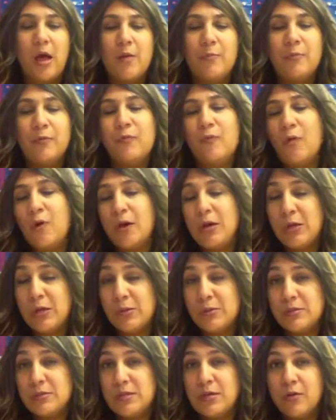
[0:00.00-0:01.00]
before
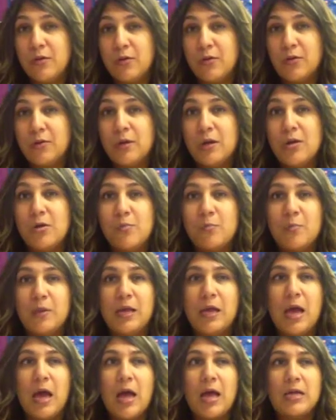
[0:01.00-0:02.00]
using Gooru,
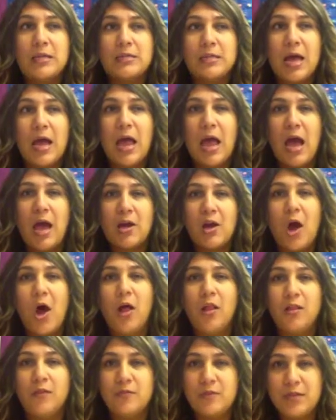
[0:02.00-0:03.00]
because I had
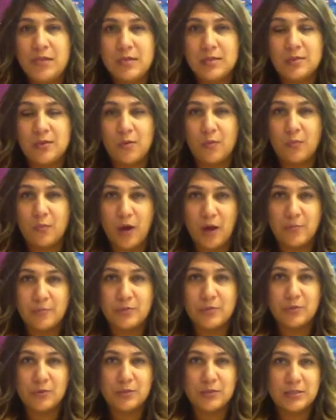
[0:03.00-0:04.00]
all of these web
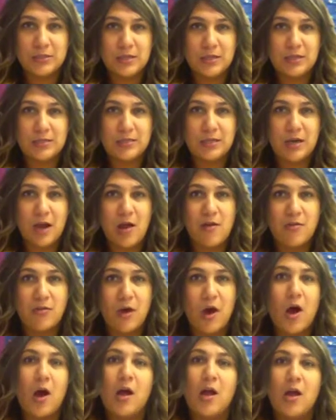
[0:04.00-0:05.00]
sources that I
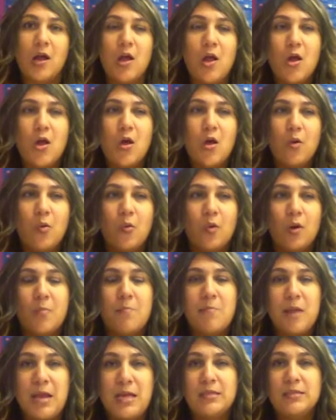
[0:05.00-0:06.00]
thought were
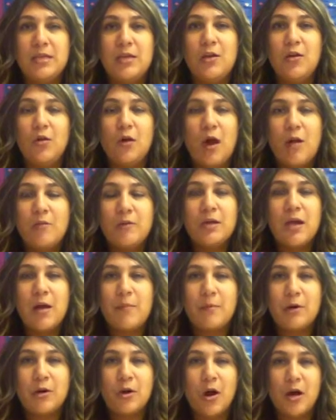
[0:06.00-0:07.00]
amazing, or I would
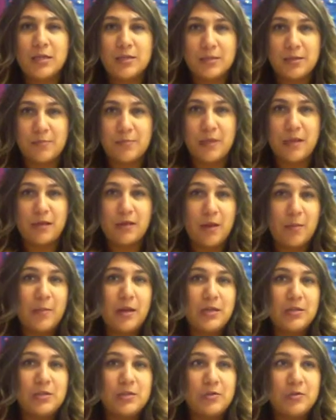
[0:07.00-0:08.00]
come across something that
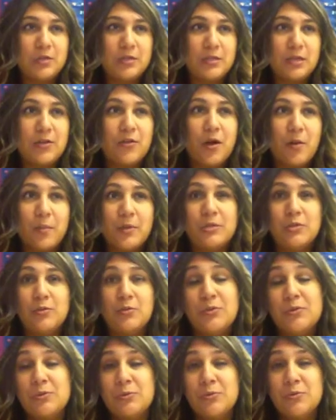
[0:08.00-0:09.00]
I thought my
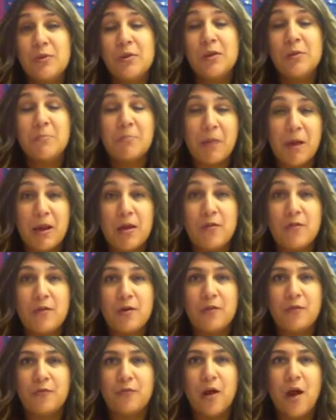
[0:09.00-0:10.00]
students would really
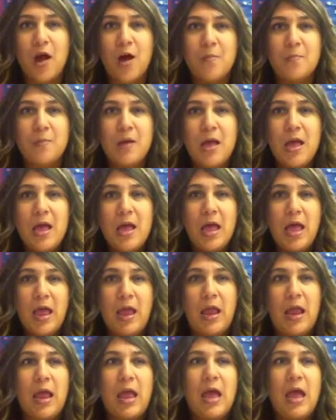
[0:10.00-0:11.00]
benefit from,
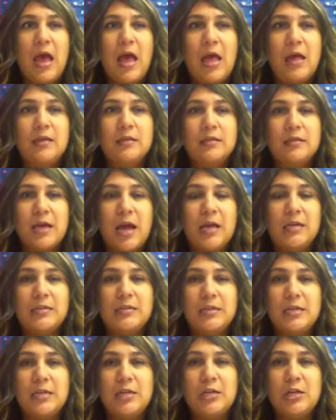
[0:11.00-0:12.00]
and I
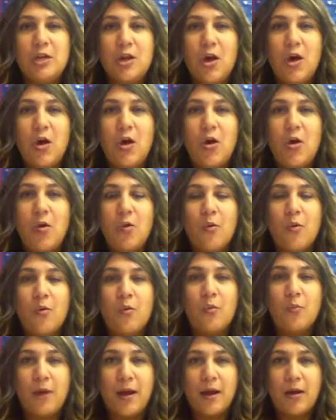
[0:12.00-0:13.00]
didn't know
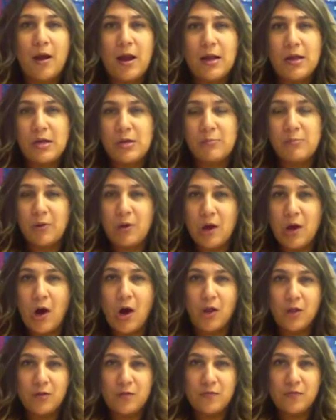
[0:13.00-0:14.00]
where I could put
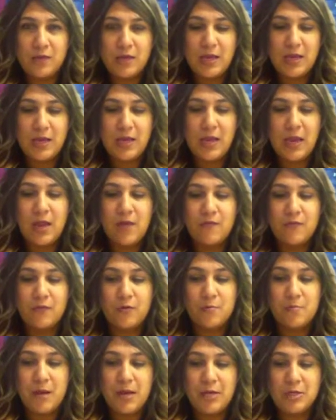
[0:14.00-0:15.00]
all of the
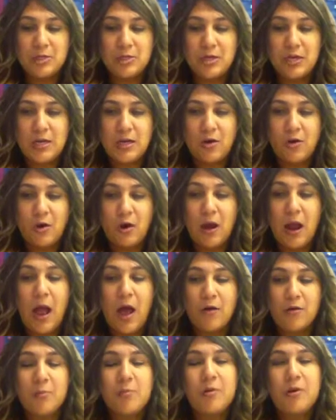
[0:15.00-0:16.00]
information or
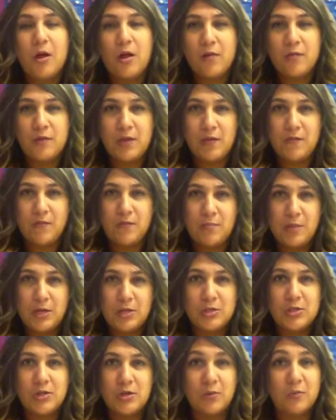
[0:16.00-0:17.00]
how to put all the
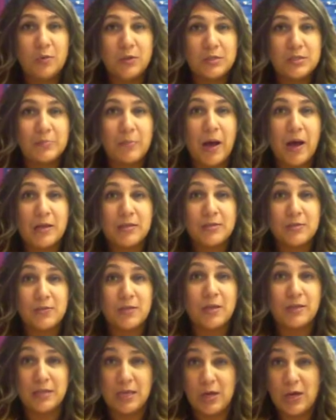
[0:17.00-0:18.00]
information in one spot so
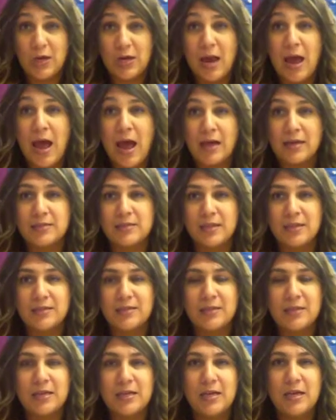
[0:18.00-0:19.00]
that they could
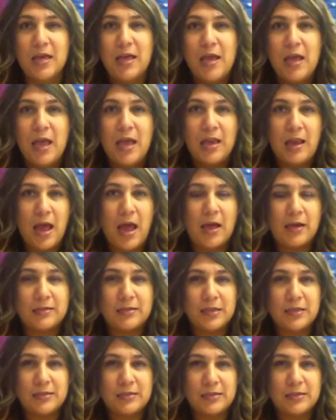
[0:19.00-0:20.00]
access it and
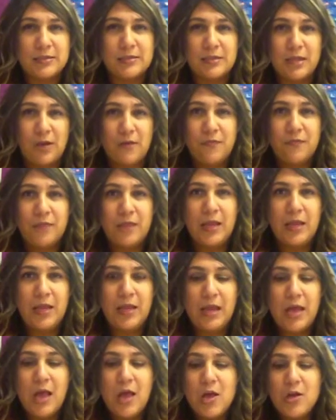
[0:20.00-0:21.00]
access it
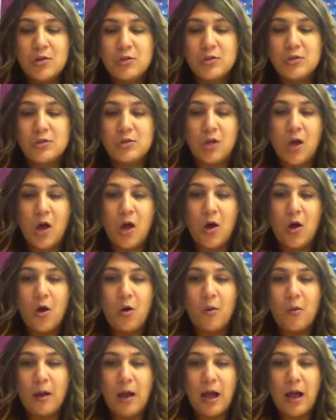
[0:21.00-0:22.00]
safely.
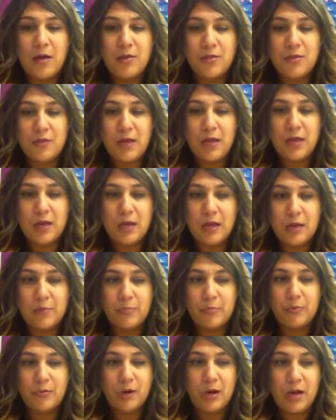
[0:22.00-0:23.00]
So I think
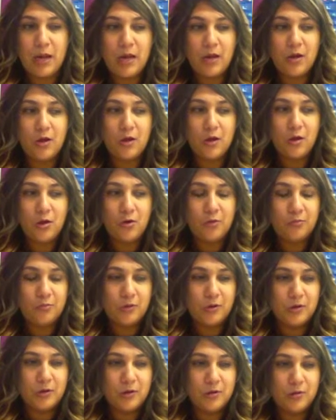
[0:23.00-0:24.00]

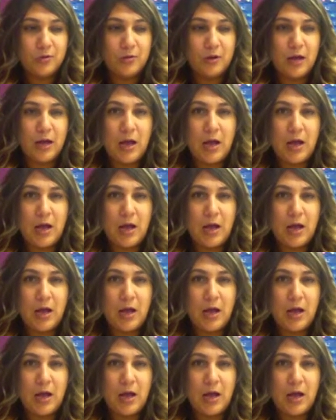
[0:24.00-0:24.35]
pre-Gooru